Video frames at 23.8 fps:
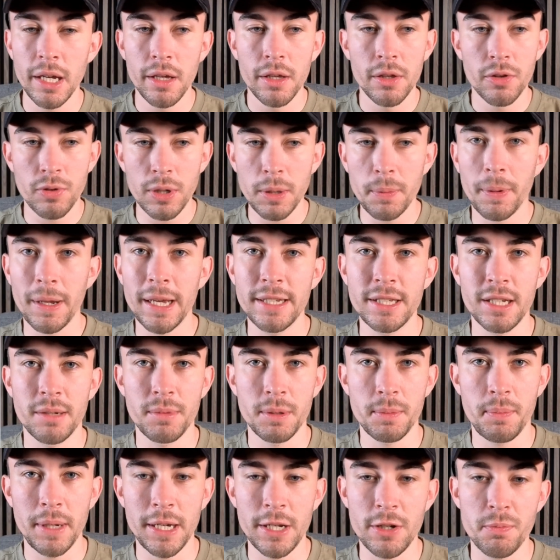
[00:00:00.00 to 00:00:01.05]
3 players up the
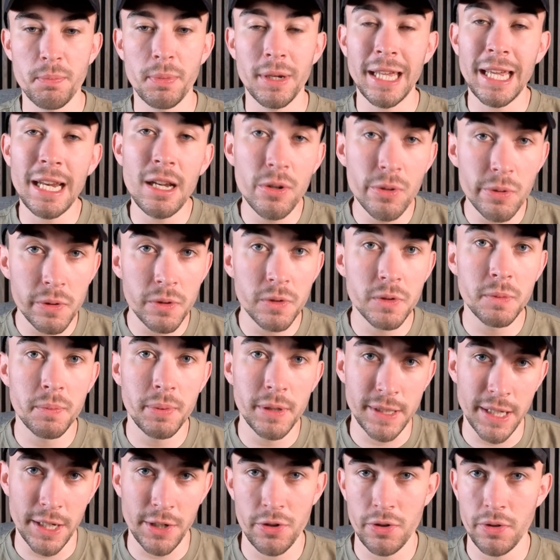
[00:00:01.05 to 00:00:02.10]
pitch, but they lose
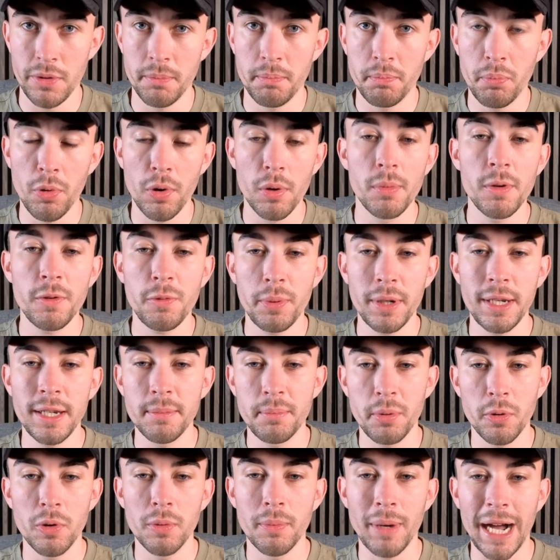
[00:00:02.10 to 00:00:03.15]
possession. Bournemouth win the
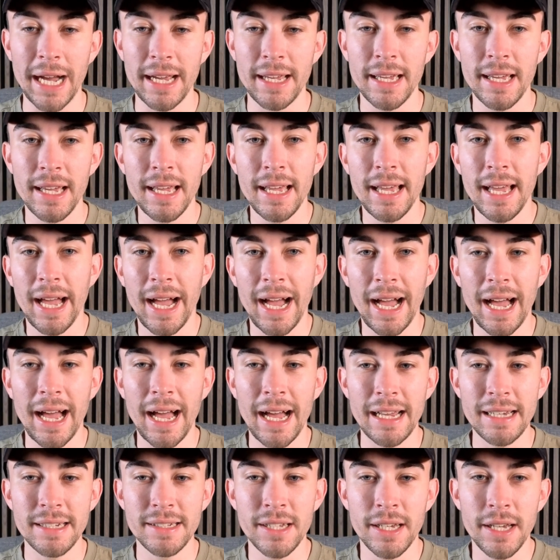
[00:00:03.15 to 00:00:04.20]
ball back,
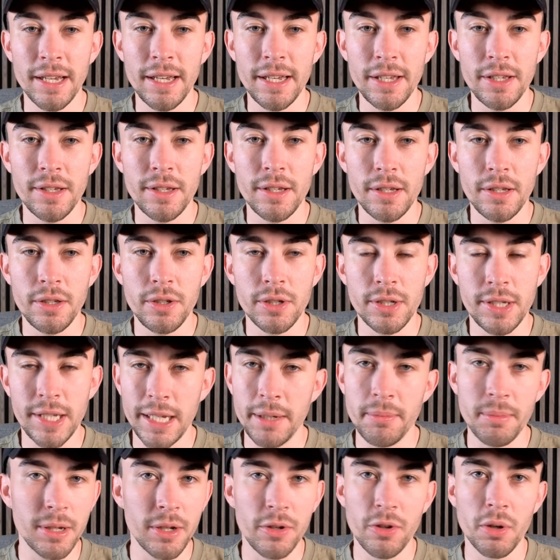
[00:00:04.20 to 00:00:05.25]
and your
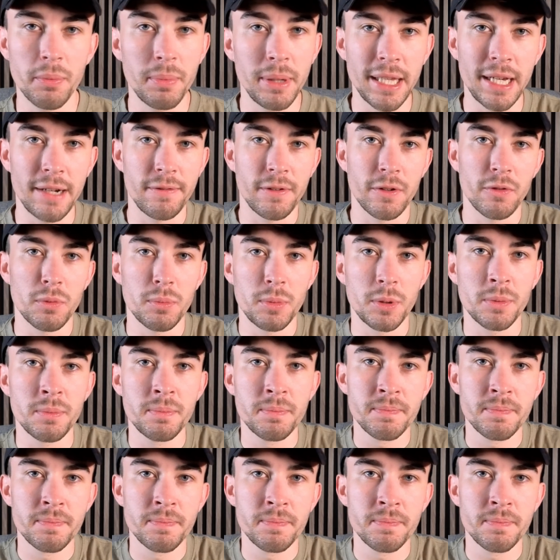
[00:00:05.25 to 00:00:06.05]
team cannot be that vulnerable.